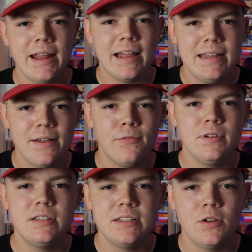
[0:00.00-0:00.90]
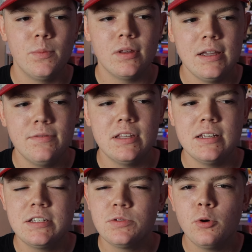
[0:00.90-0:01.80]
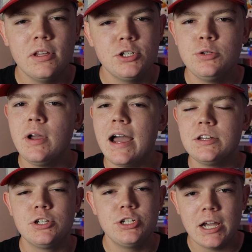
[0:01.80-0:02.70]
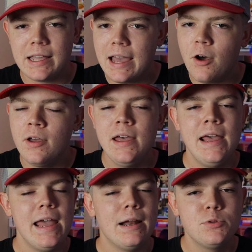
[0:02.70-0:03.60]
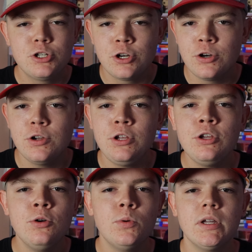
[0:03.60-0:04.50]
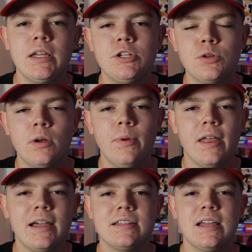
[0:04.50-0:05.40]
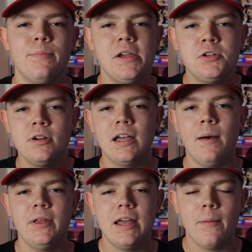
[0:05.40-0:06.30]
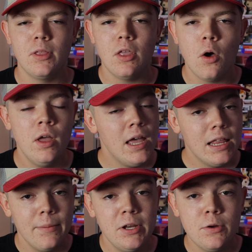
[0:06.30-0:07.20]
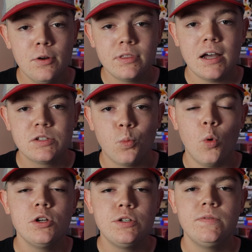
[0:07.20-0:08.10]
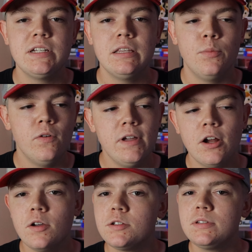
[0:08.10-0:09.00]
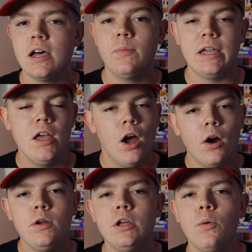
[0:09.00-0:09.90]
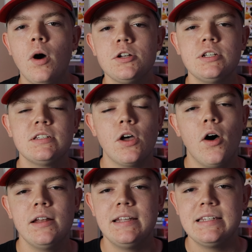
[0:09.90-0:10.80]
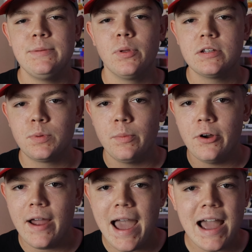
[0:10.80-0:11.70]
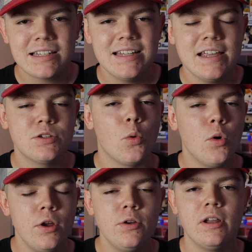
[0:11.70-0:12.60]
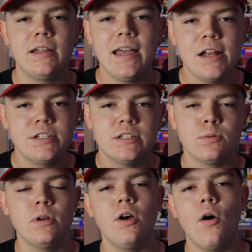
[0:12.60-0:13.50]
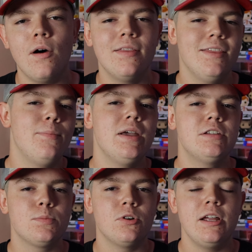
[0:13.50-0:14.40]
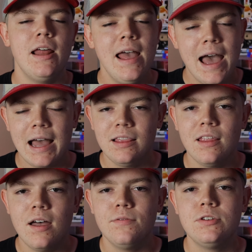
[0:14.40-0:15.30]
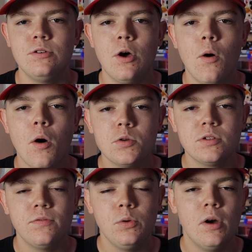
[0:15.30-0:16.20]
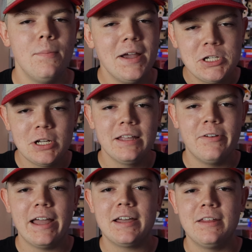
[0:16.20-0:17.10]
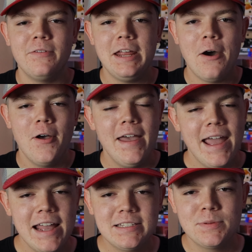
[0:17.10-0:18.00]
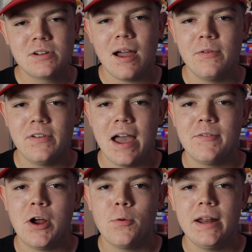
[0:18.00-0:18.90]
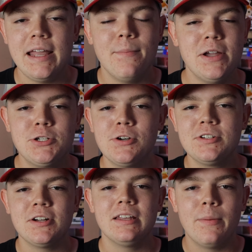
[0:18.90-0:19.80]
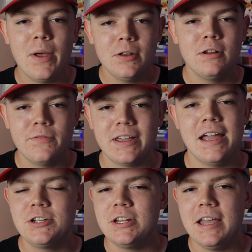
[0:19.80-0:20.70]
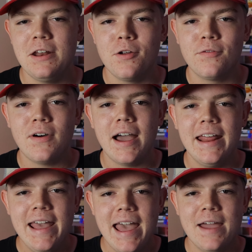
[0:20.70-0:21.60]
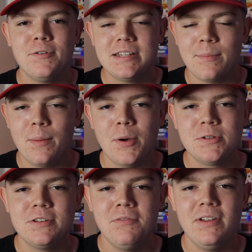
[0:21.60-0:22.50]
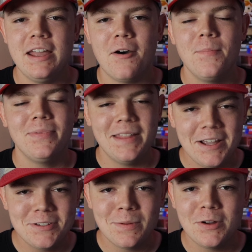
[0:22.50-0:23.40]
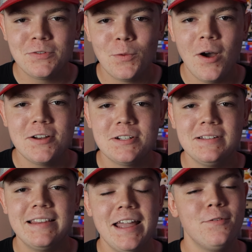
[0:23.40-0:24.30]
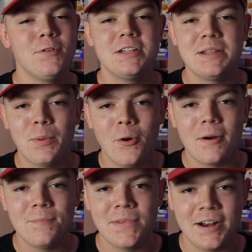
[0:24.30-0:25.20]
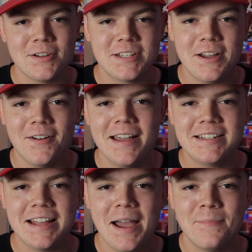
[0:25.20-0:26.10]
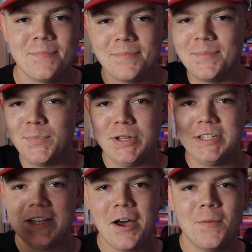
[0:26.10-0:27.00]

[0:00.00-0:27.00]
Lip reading: I definitely still believe that this is one that you guys should check out, and I'm sure you will enjoy. But like I said, make sure to comment down below. Let me know your thoughts once you've seen the movie, and also tell me, are you going to watch this on Disney Plus Premier Access, or are you going to catch this one on the big screen? I'd love to know. Also, if you would, make sure to leave a like on the video and subscribe if you haven't already, and make sure to turn on the bell notification to get notified every time I post a new video. Thank you so much for watching. Thank you for the support, and I'll see y'all next time. Peace out.